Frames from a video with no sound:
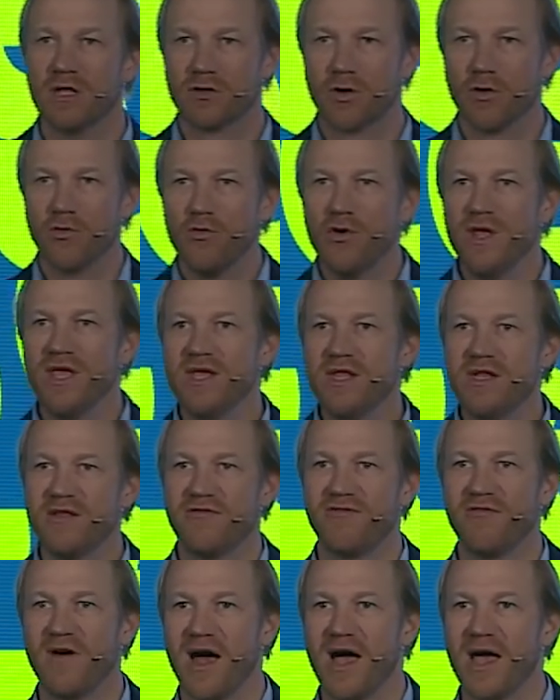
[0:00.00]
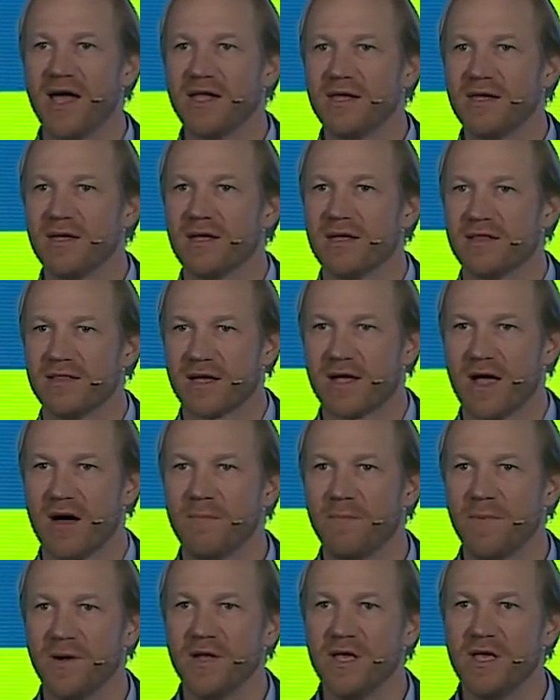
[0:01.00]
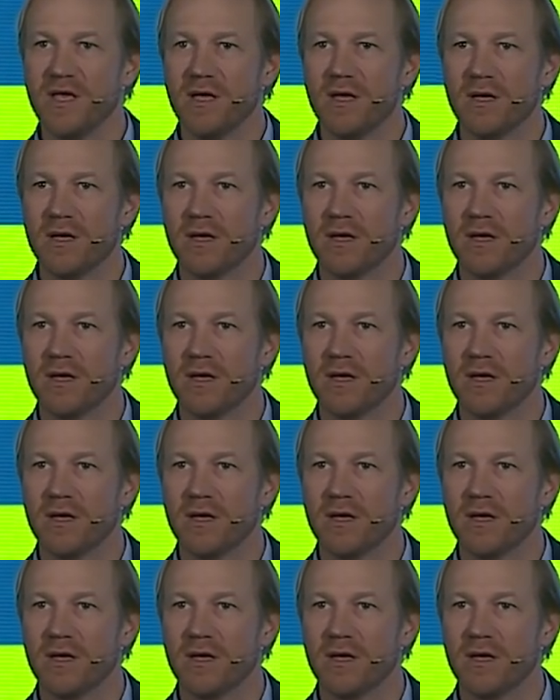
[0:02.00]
to redefine the company?